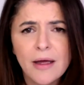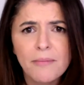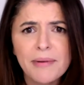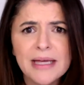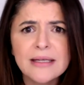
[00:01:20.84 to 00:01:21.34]

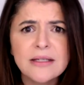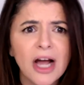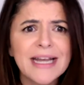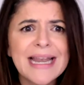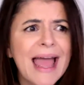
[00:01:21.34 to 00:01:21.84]
because I
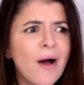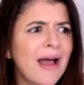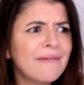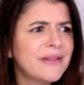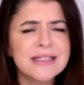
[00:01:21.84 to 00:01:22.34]
now
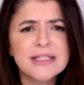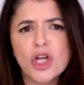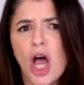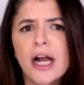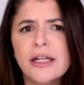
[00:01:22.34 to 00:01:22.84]
have this
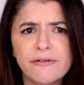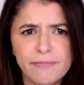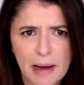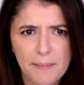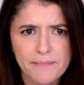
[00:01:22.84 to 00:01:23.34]
title of
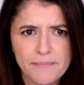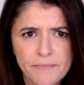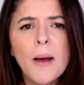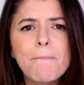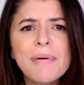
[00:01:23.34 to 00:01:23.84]
mum.
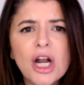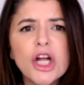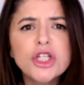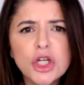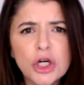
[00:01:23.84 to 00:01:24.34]
But I
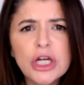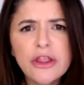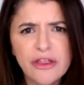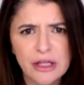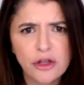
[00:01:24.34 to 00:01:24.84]
don't
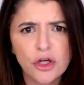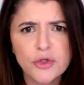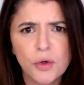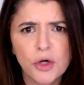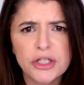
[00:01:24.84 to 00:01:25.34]
think those
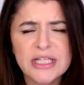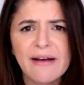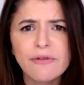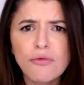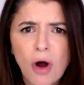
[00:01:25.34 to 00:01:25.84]
words have
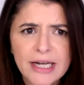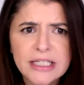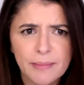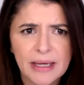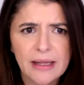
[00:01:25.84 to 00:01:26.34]
a right to
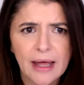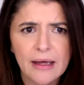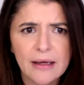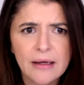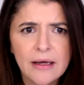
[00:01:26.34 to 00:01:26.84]
be there,
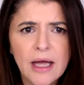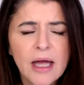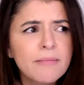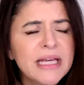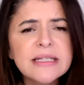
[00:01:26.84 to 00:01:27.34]

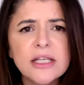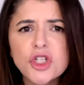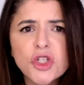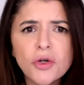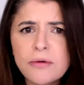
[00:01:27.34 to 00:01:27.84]
because it
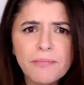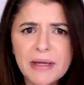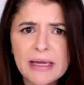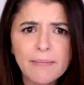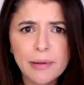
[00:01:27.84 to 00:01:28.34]
shouldn't
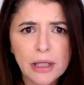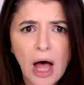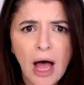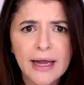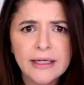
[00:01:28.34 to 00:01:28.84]
be
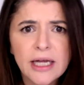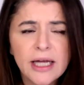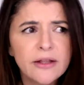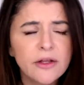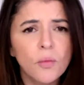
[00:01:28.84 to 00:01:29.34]
implied
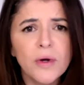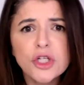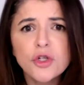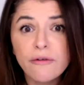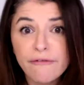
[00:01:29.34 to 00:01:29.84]
that we
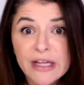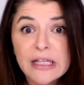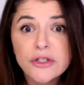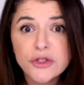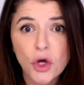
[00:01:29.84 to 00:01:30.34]
should feel a
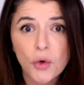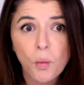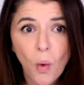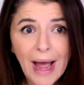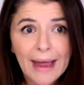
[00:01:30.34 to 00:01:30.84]
certain
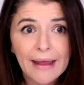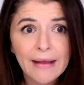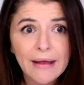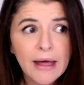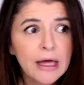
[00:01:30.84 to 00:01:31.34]
way
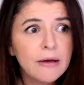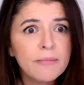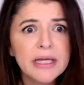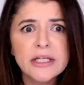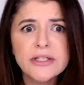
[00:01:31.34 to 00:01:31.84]

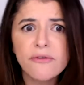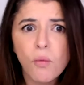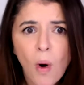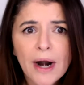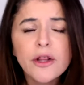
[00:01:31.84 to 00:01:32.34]
because of
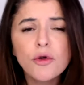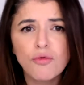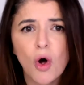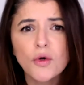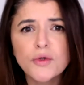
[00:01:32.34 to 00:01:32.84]
one of the
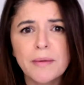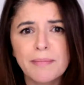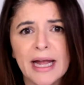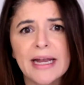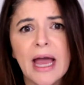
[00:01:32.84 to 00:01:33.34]
roles we
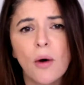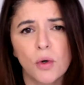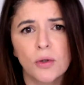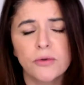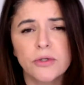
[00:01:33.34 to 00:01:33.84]
play in our
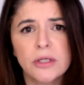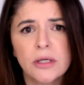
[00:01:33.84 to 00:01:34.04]
world.